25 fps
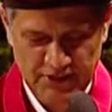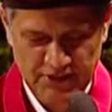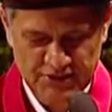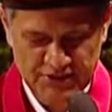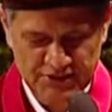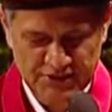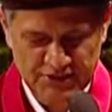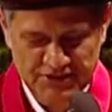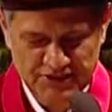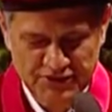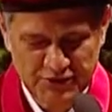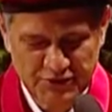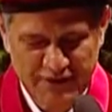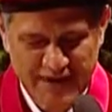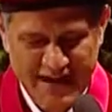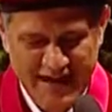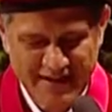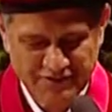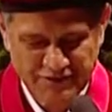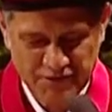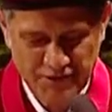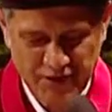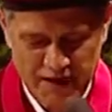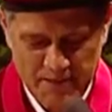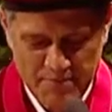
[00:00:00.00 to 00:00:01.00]
So soon
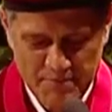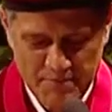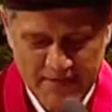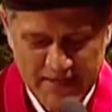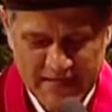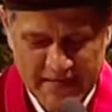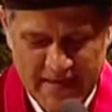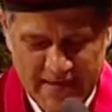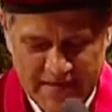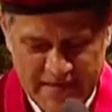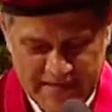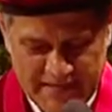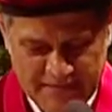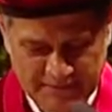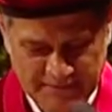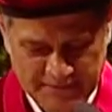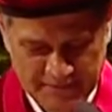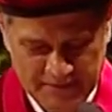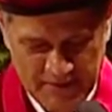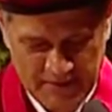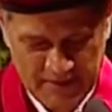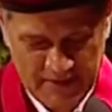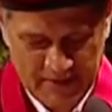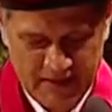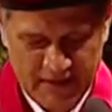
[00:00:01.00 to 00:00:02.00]
after I began,
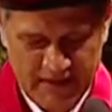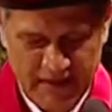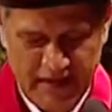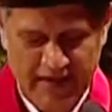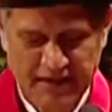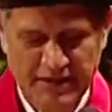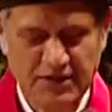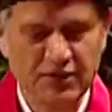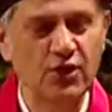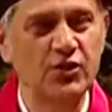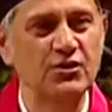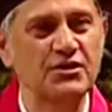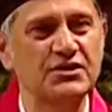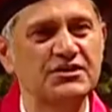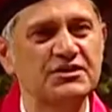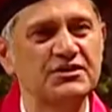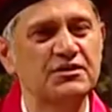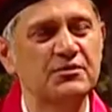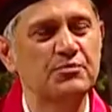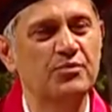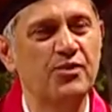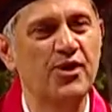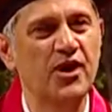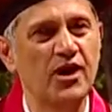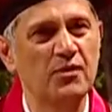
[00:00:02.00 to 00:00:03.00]
I noticed
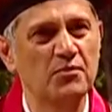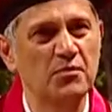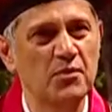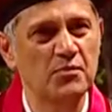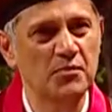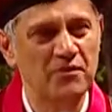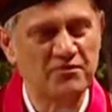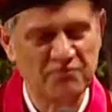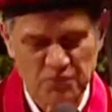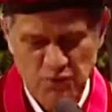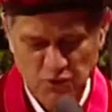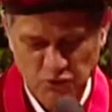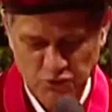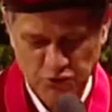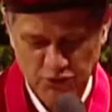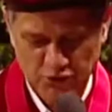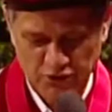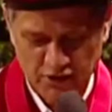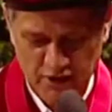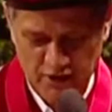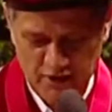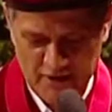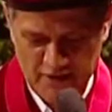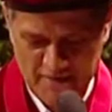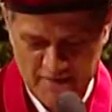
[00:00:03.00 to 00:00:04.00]
the problem of motion
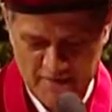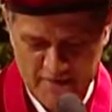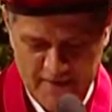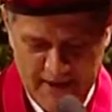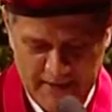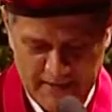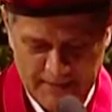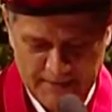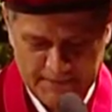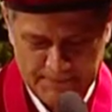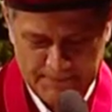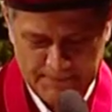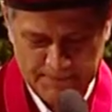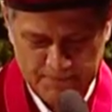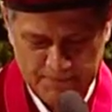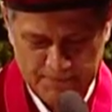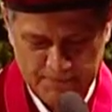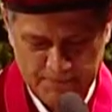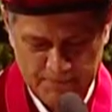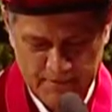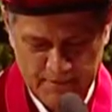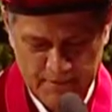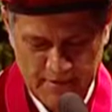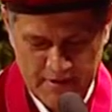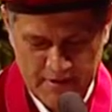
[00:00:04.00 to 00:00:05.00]
artifact.
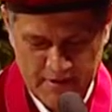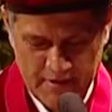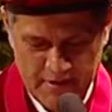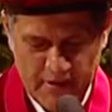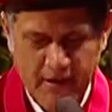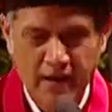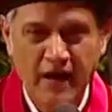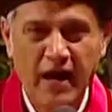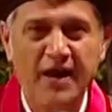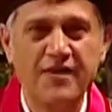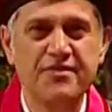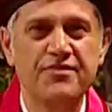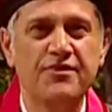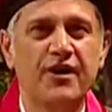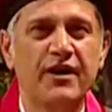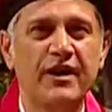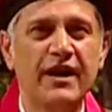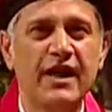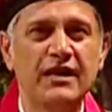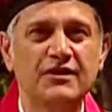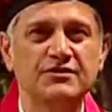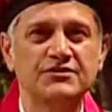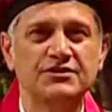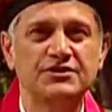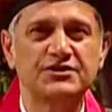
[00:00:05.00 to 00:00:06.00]
I thought
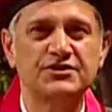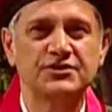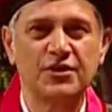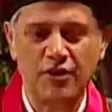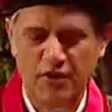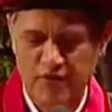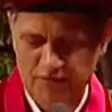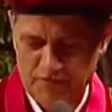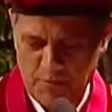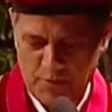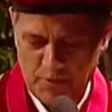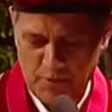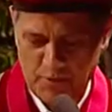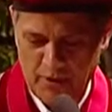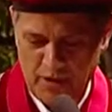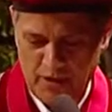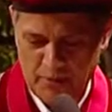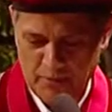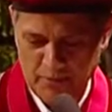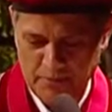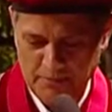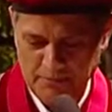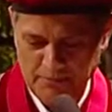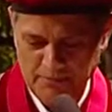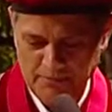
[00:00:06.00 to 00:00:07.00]
I could solve the
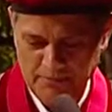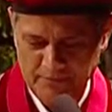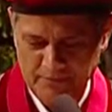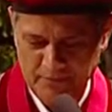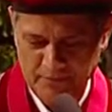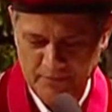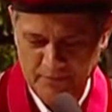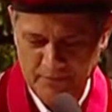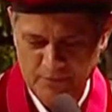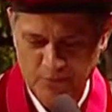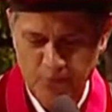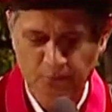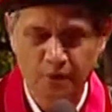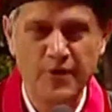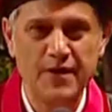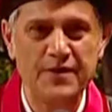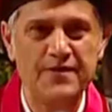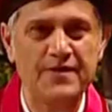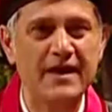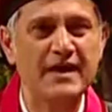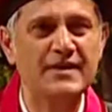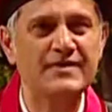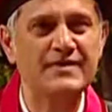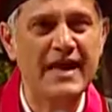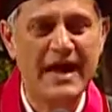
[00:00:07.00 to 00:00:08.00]
problem with
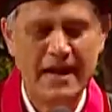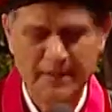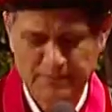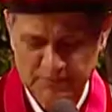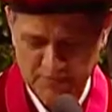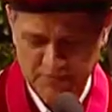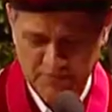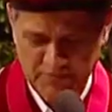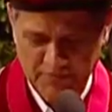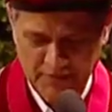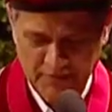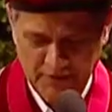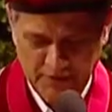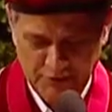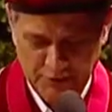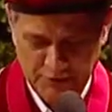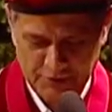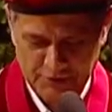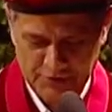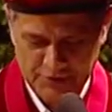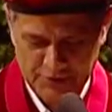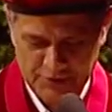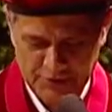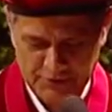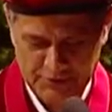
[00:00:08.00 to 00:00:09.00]
adaptive
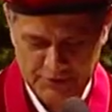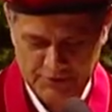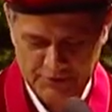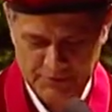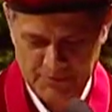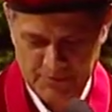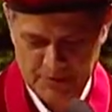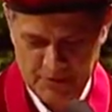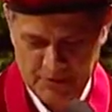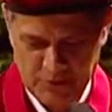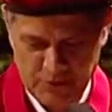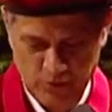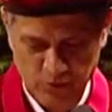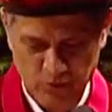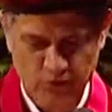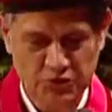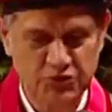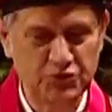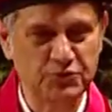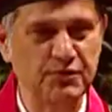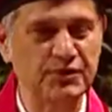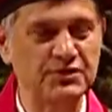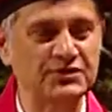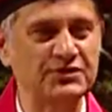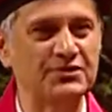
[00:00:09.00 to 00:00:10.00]
filters,
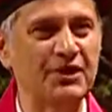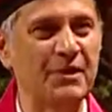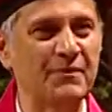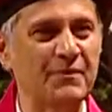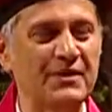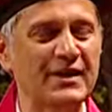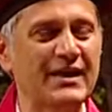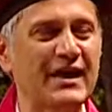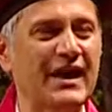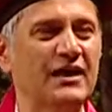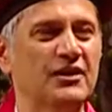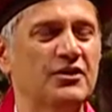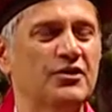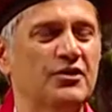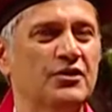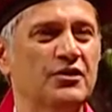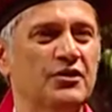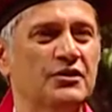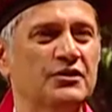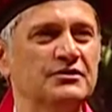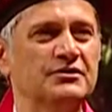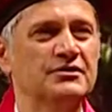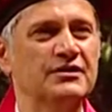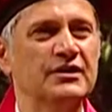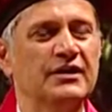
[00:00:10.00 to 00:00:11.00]
which was something I
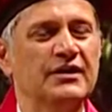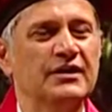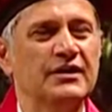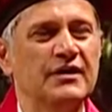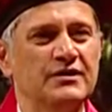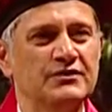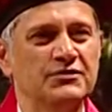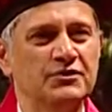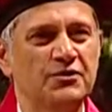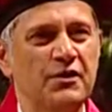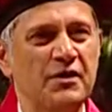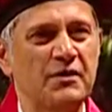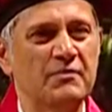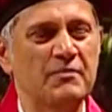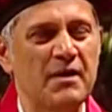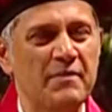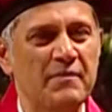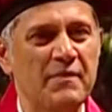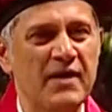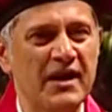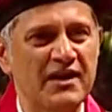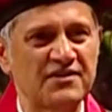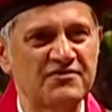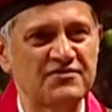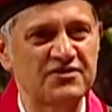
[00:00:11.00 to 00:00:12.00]
learned during my
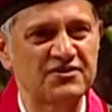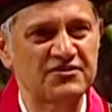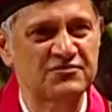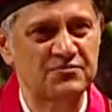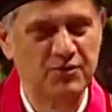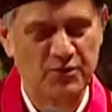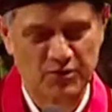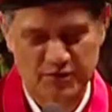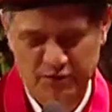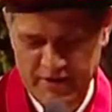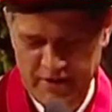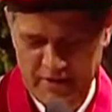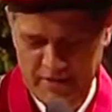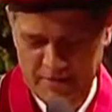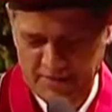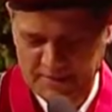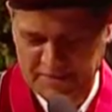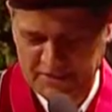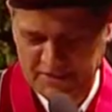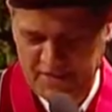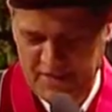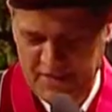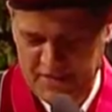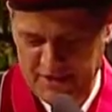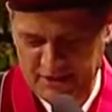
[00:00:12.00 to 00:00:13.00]
master's program at
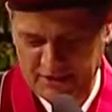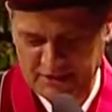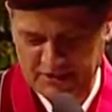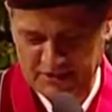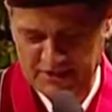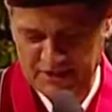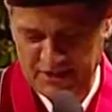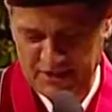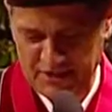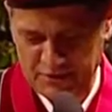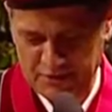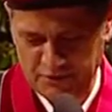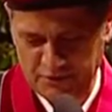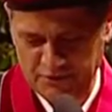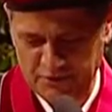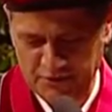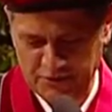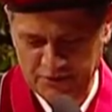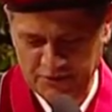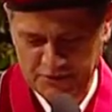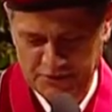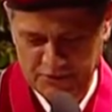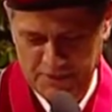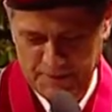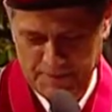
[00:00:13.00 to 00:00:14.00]
San Diego State
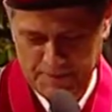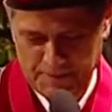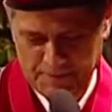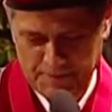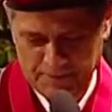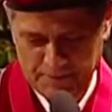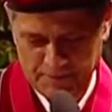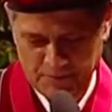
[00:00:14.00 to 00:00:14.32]
University.